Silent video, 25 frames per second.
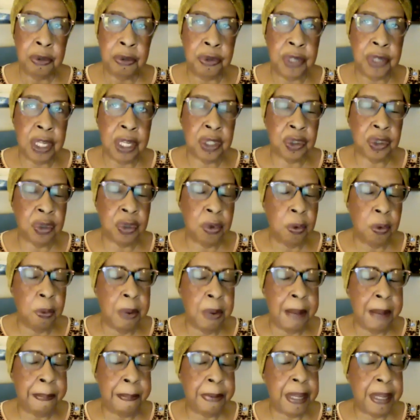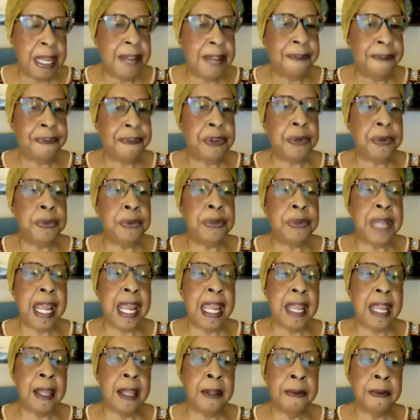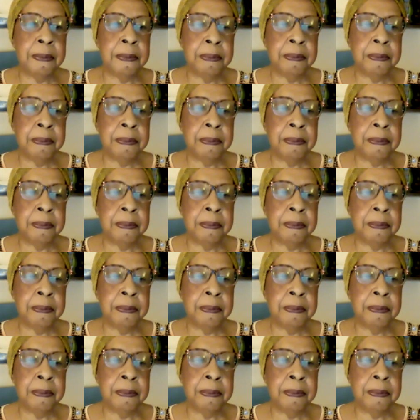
Just you whimper if you dare.